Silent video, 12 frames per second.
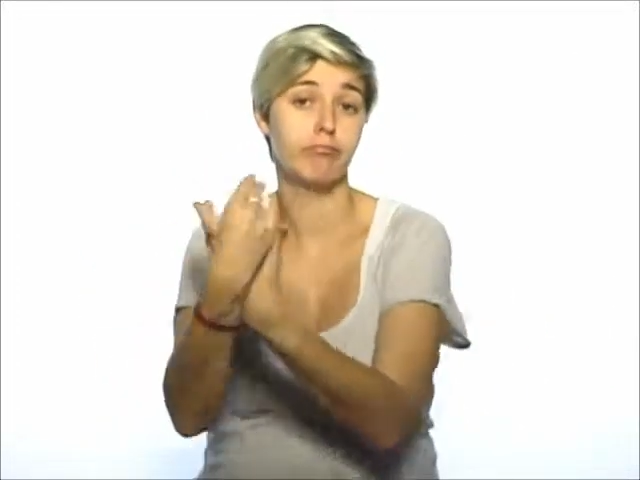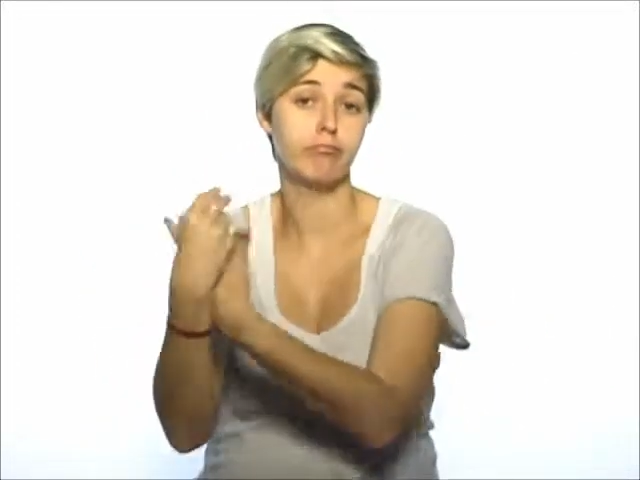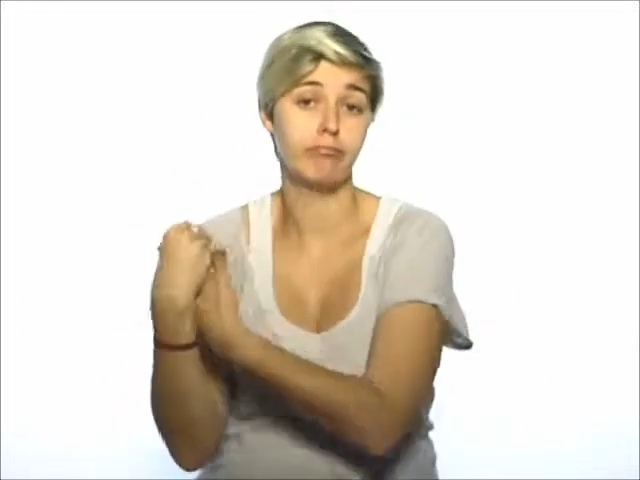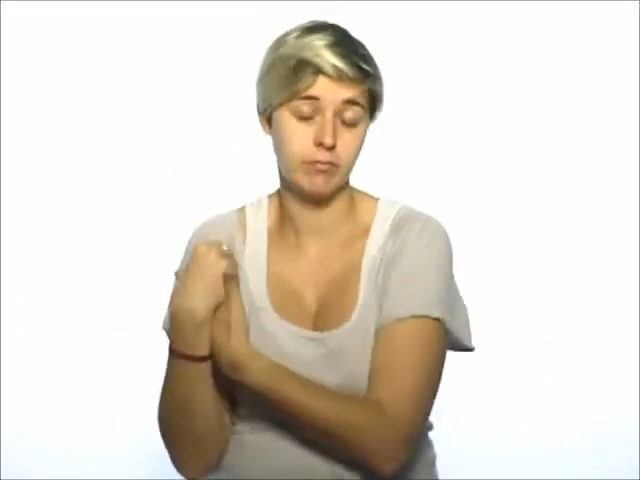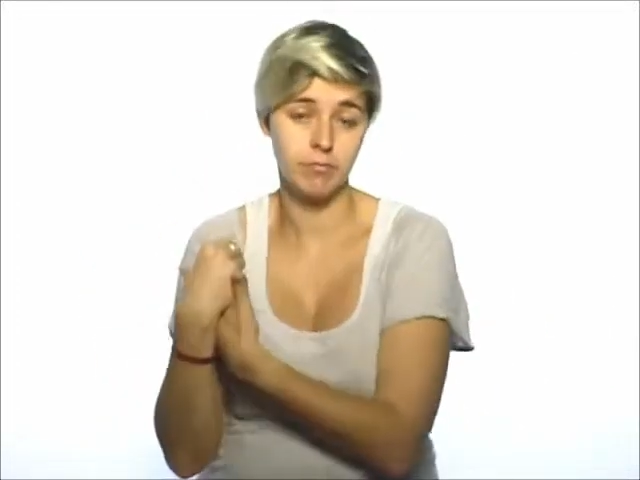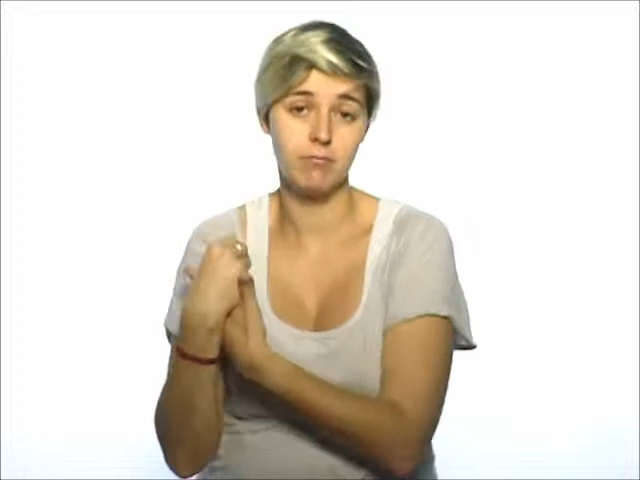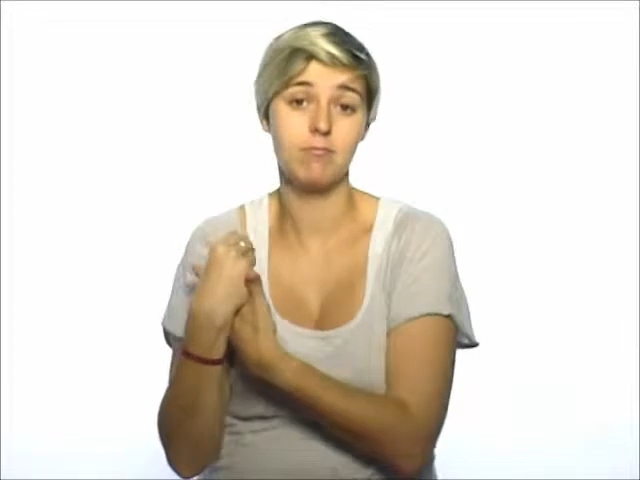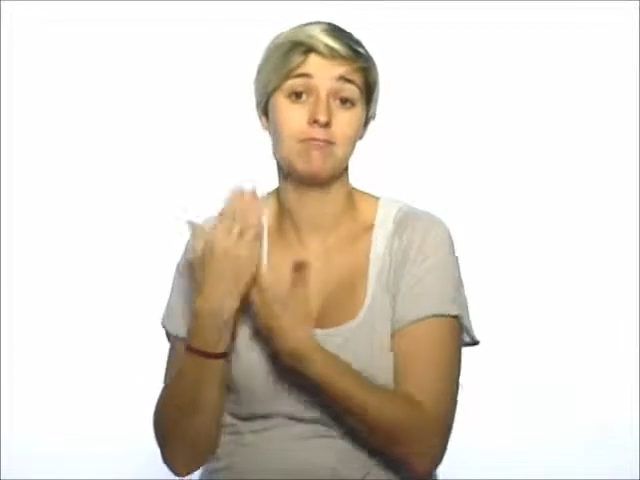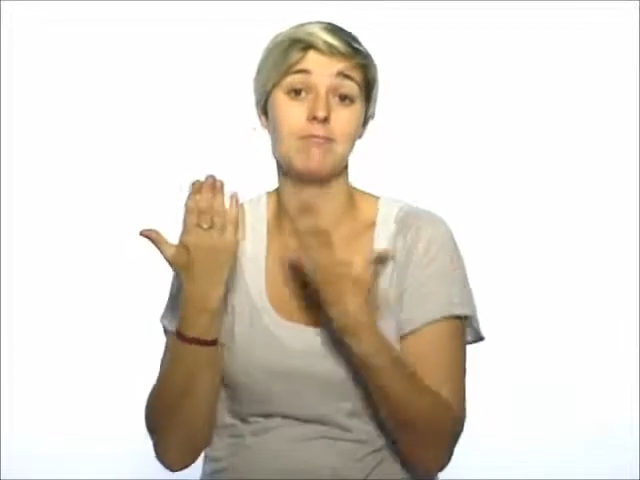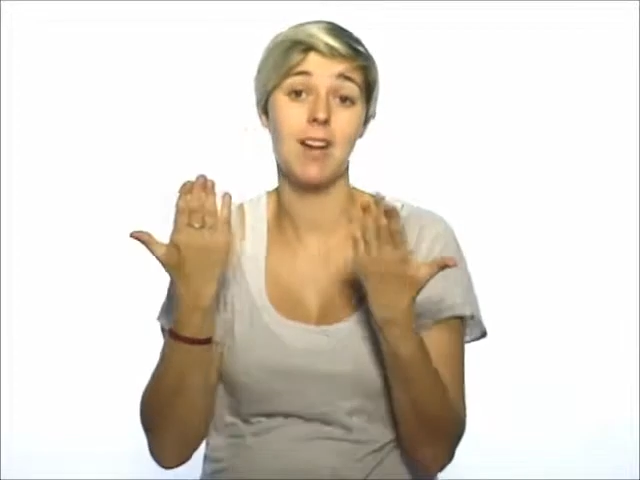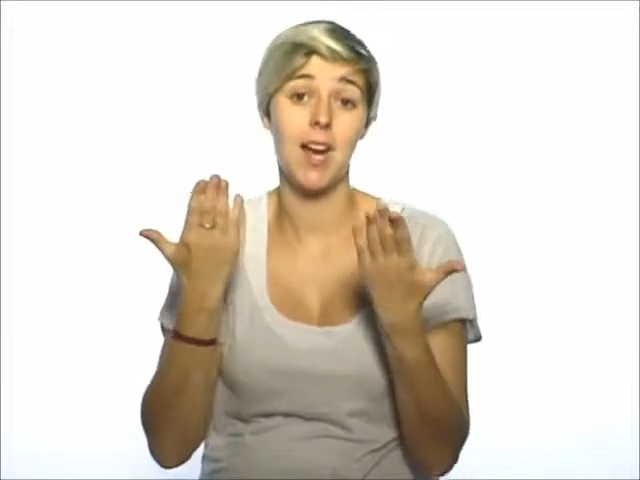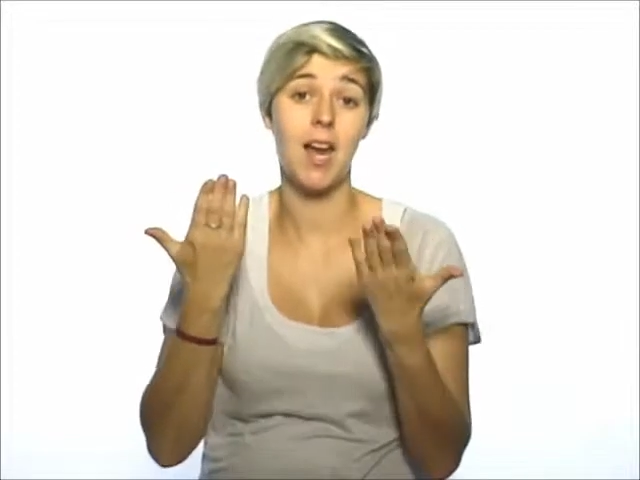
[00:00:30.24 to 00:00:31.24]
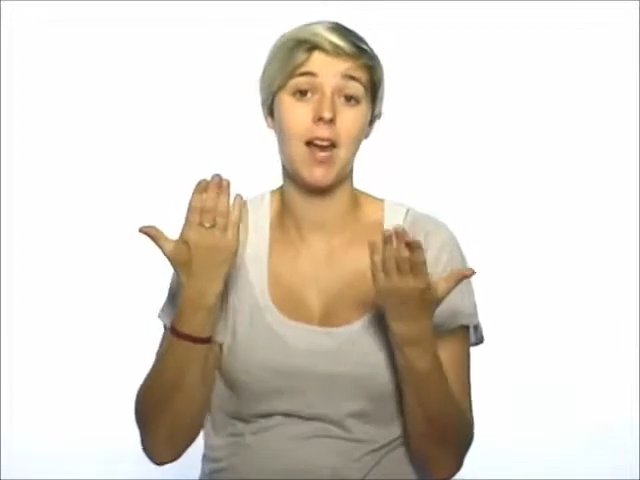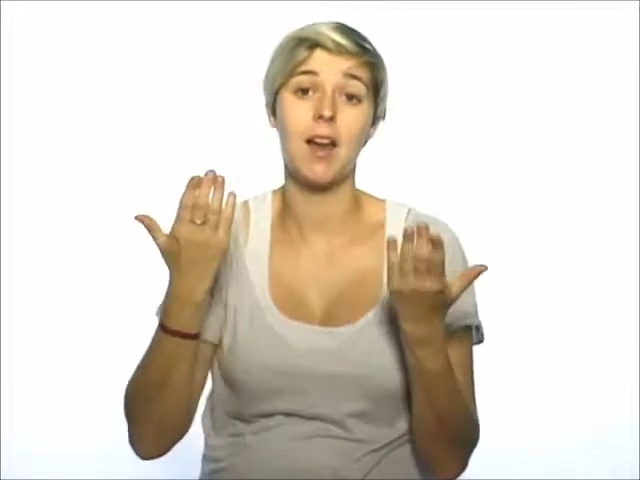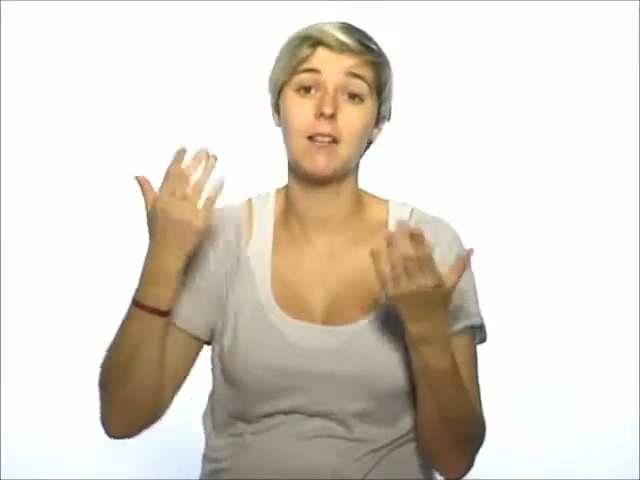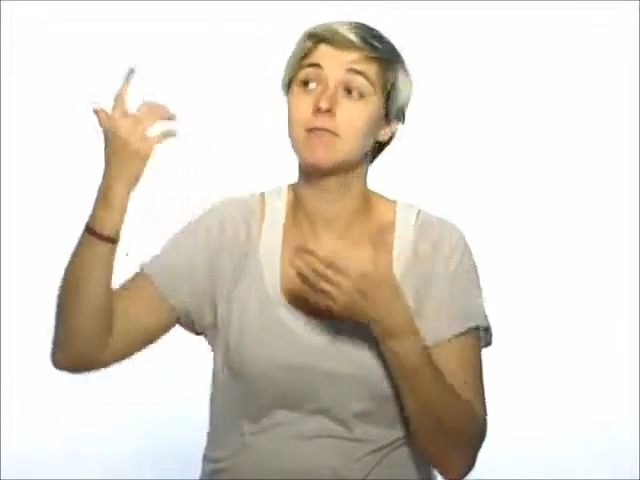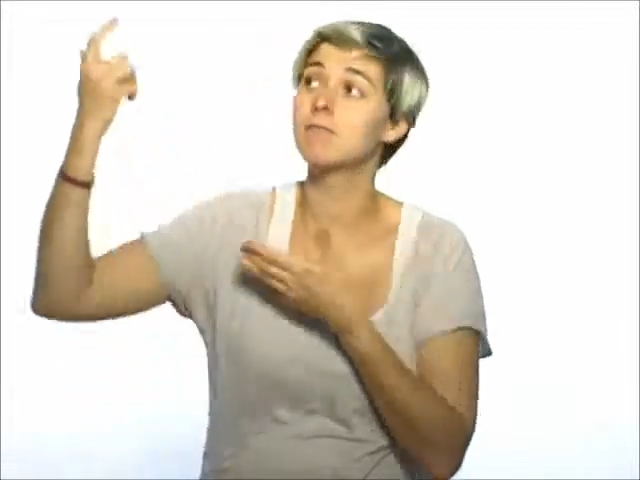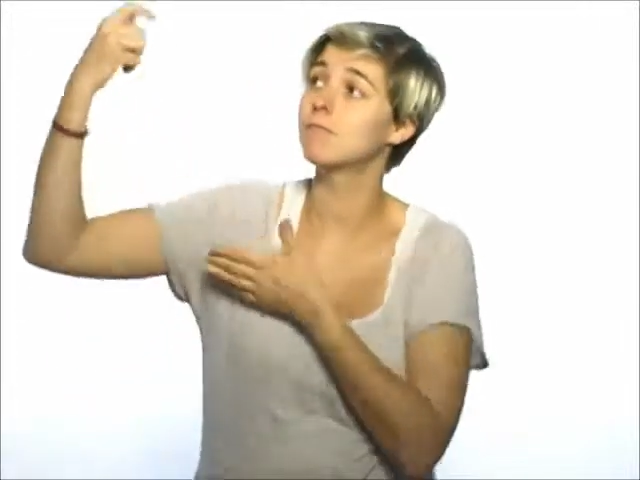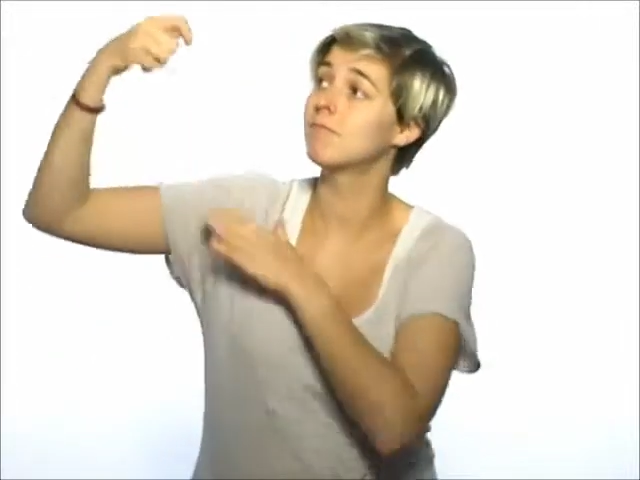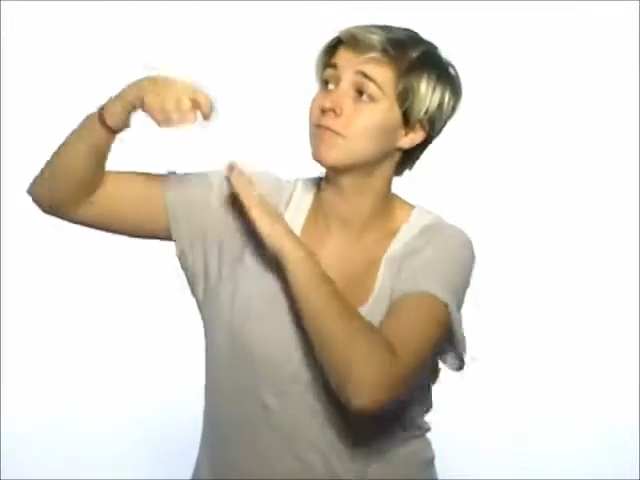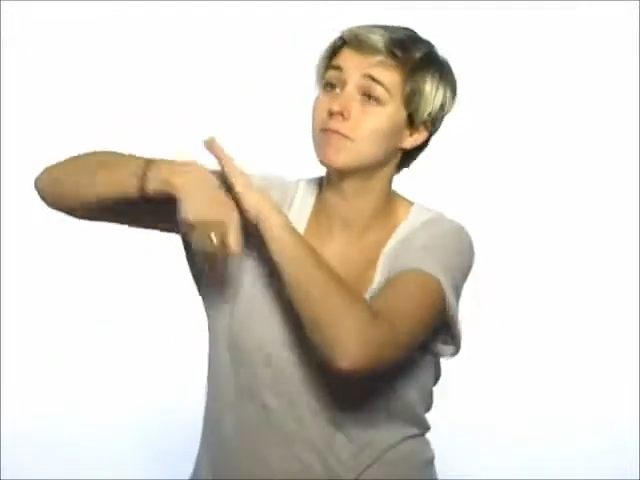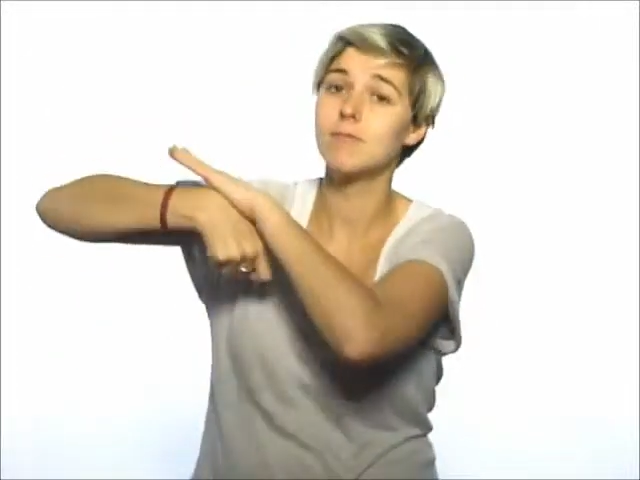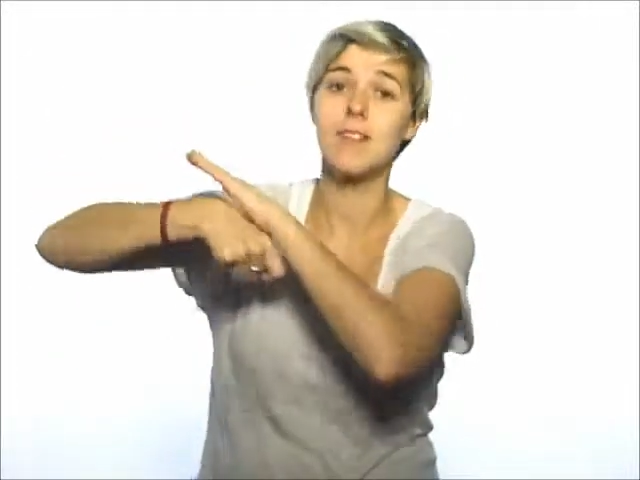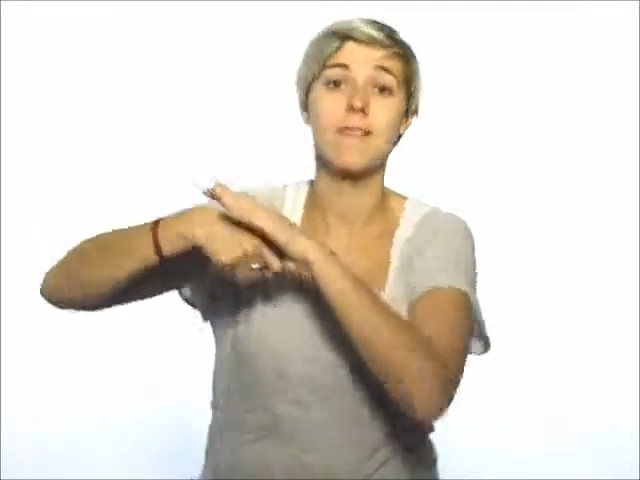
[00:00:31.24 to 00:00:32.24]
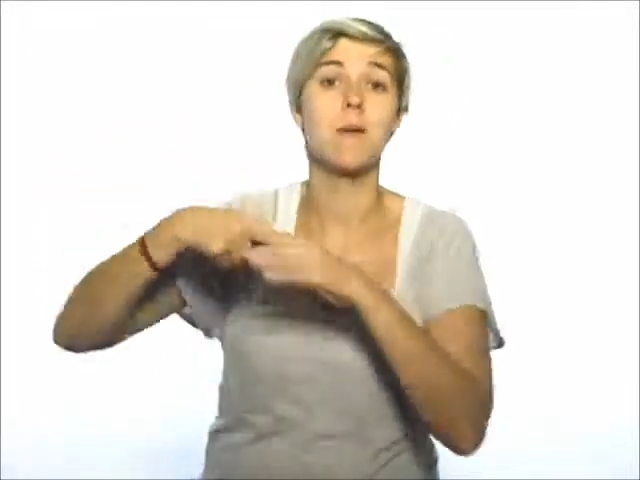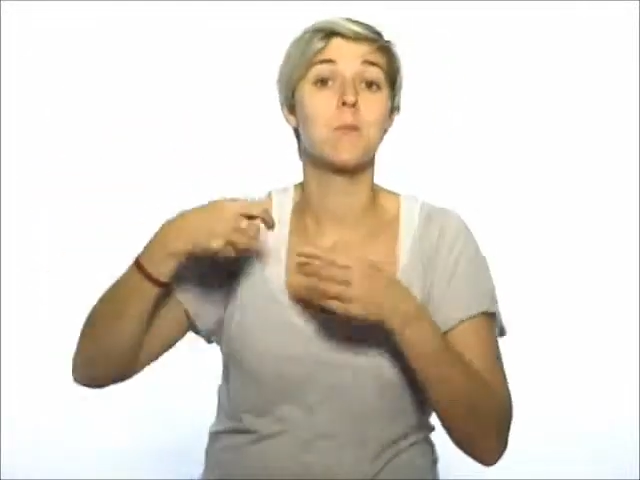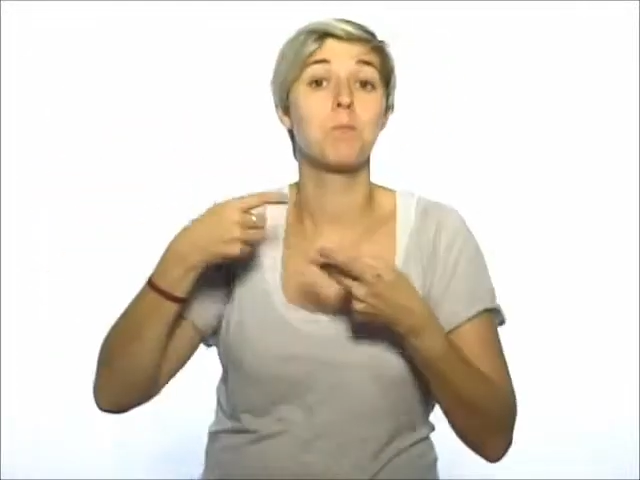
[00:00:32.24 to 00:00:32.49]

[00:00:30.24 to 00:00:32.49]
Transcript: Approximately 600 users